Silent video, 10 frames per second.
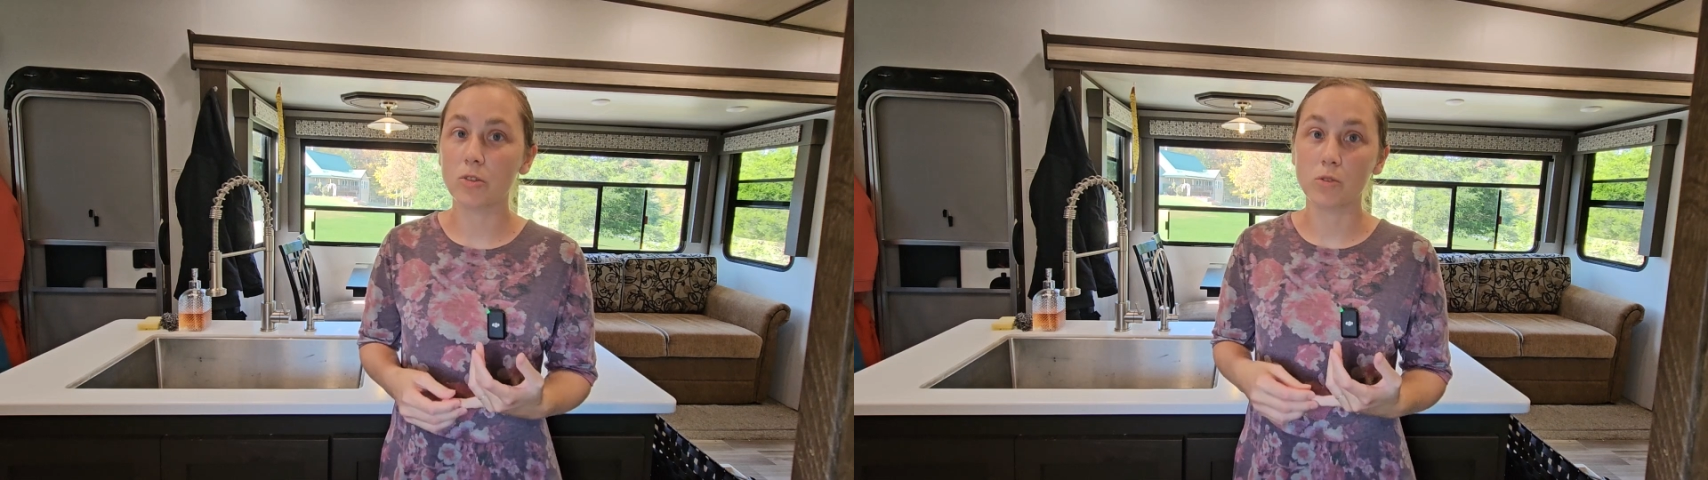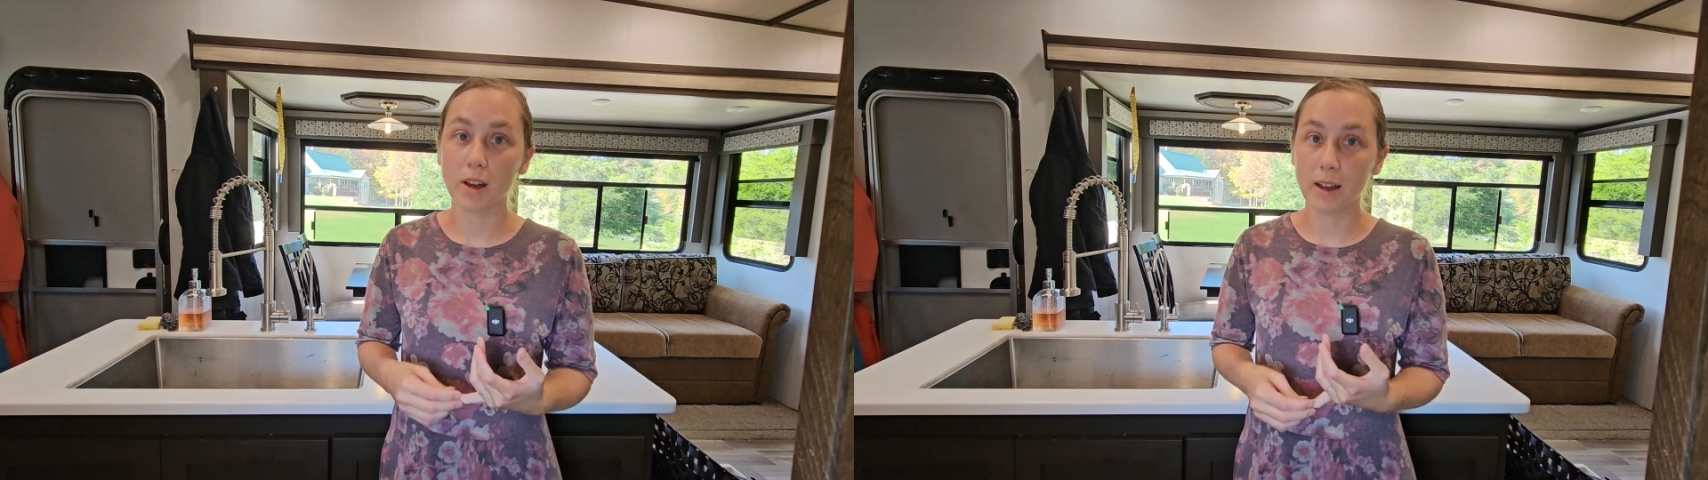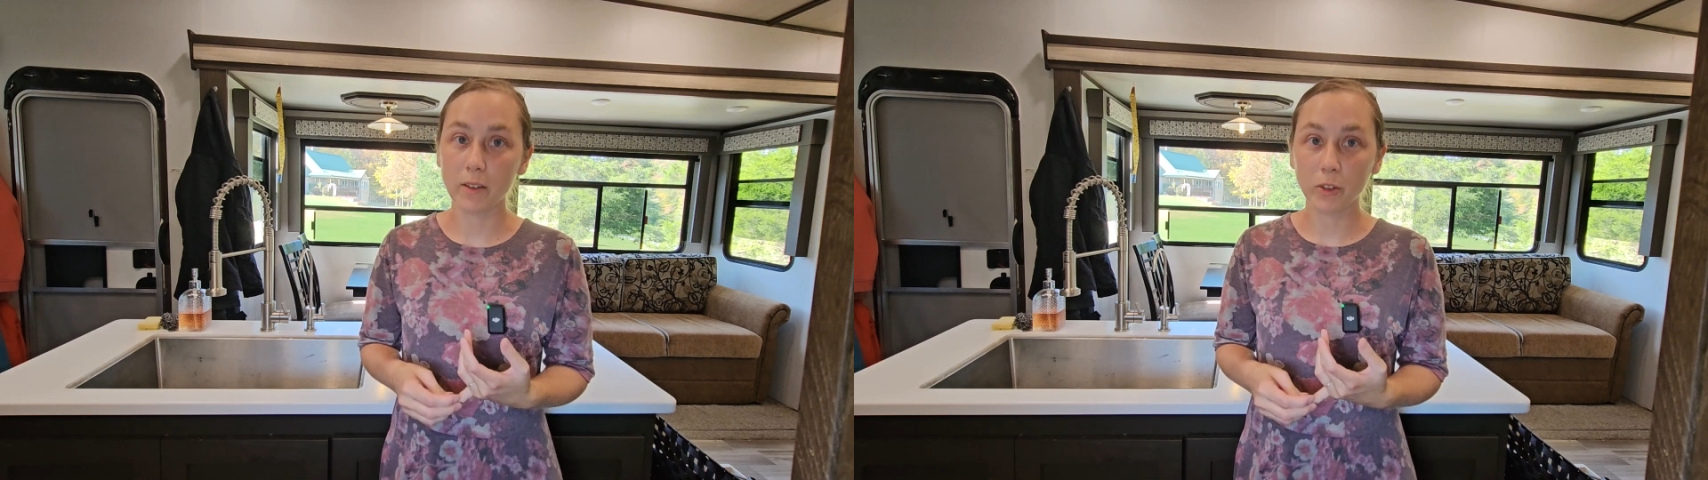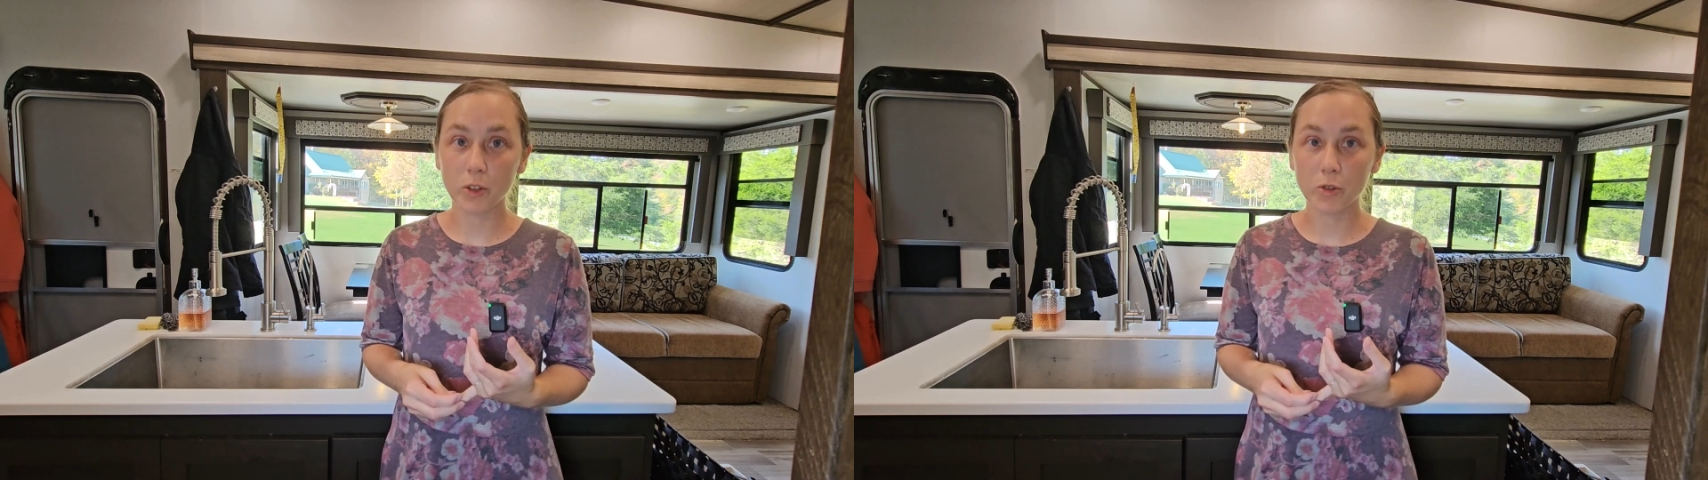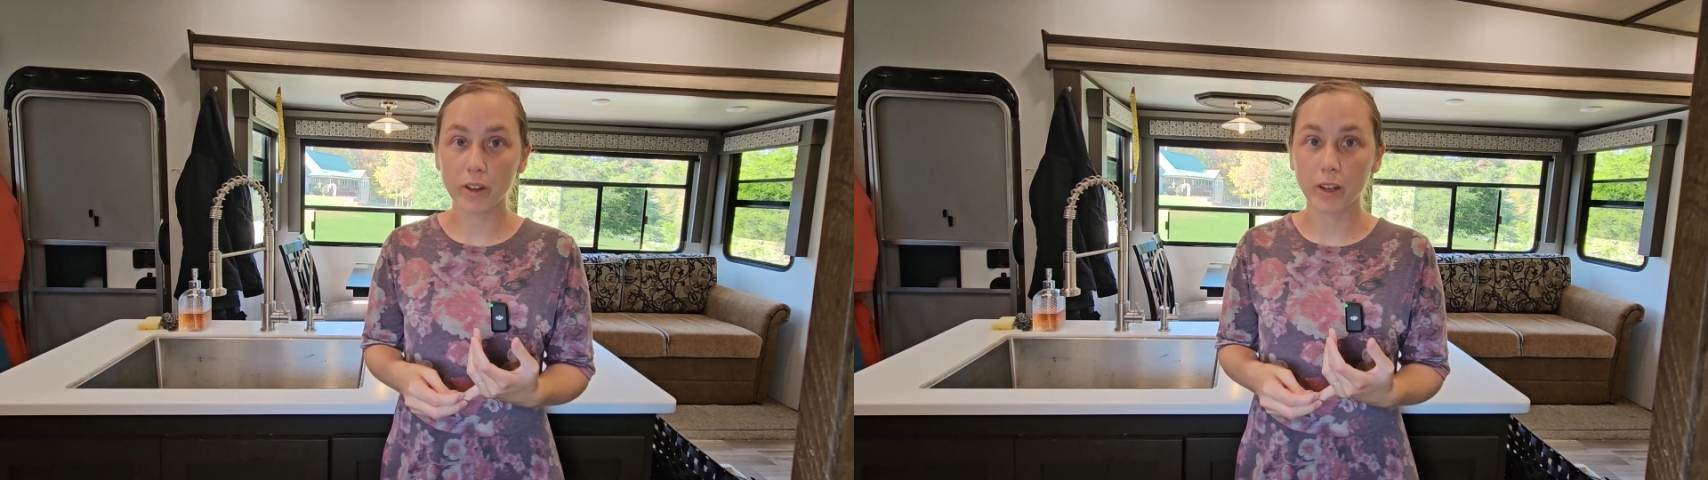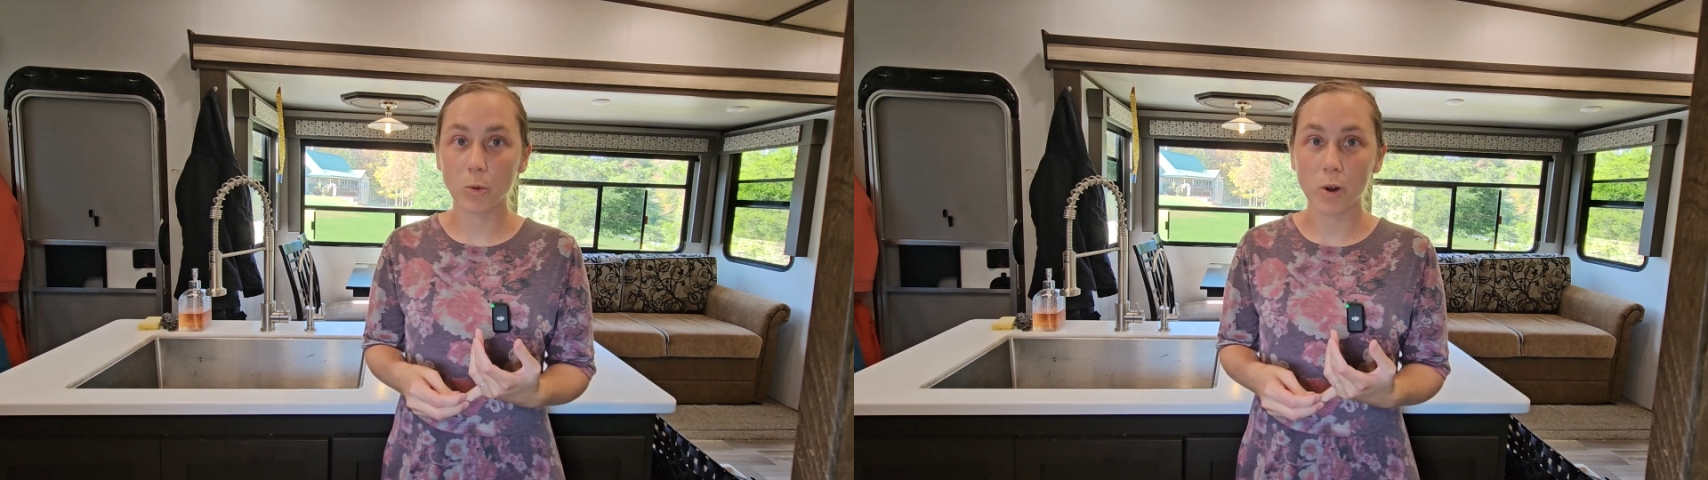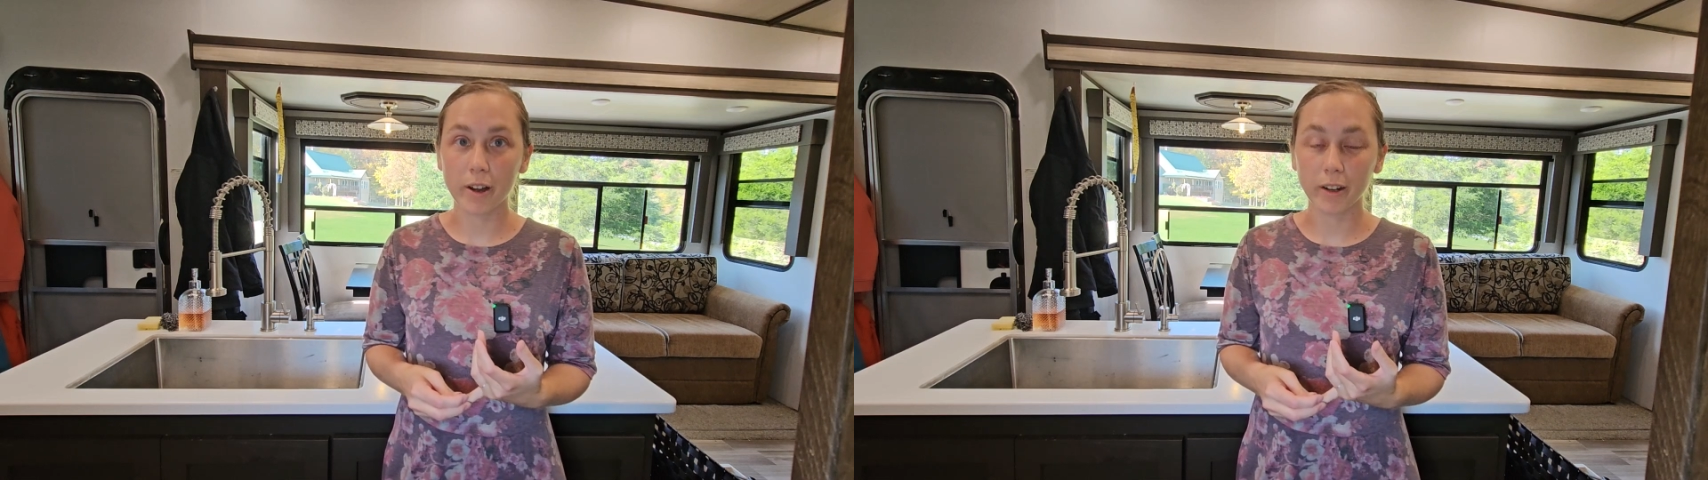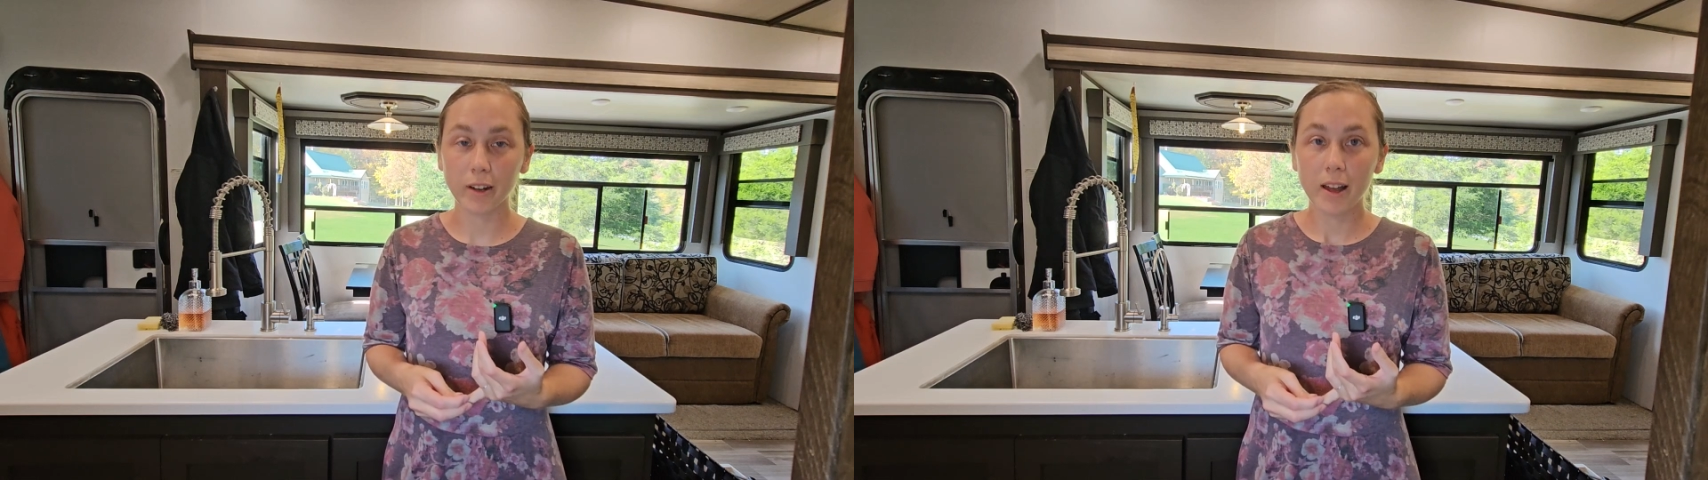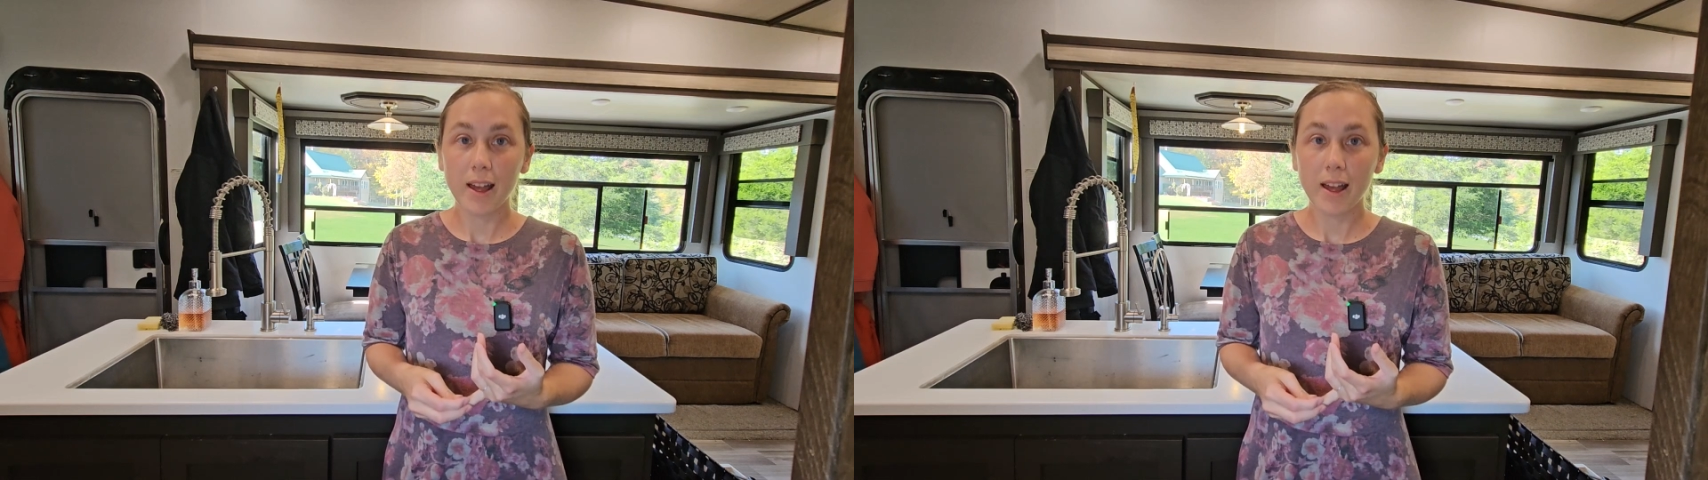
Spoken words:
do not have good drinking water.